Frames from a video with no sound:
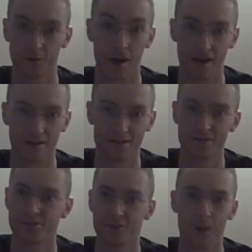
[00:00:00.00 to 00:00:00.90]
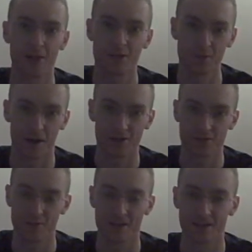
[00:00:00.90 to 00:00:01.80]
great just way too
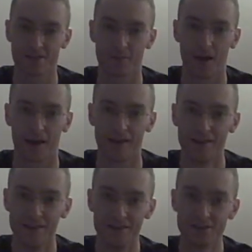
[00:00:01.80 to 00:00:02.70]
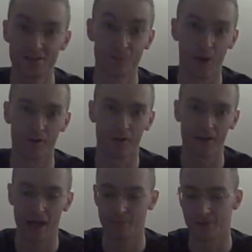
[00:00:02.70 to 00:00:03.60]
much because of my small
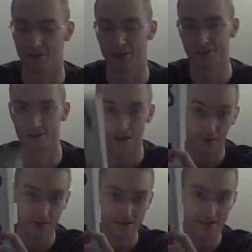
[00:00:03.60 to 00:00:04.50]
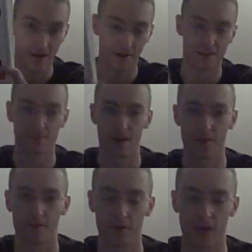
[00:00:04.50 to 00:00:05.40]
vocabulary. So this is how I
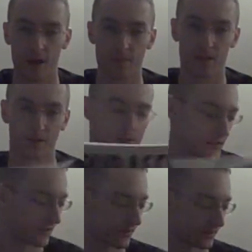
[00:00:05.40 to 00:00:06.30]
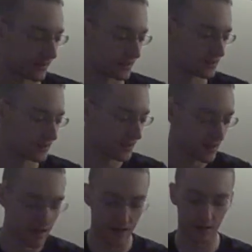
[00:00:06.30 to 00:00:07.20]
expand my vocabulary, stuff like this.
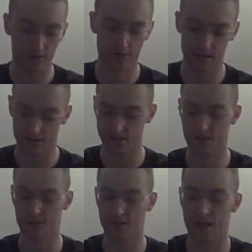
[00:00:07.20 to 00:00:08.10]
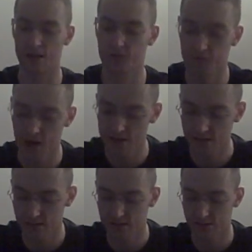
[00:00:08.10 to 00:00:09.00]
Another thing is different
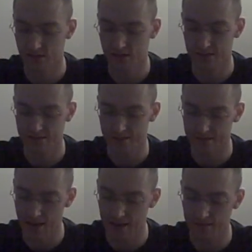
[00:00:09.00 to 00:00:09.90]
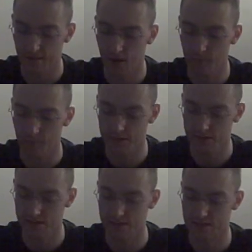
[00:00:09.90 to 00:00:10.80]
catchphrases and things like that.
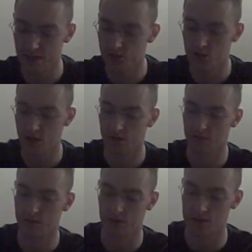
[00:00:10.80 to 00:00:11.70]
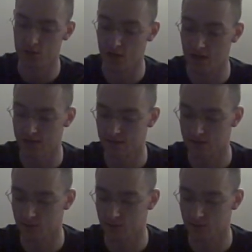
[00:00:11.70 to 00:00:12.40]
This is a dictionary of cliches.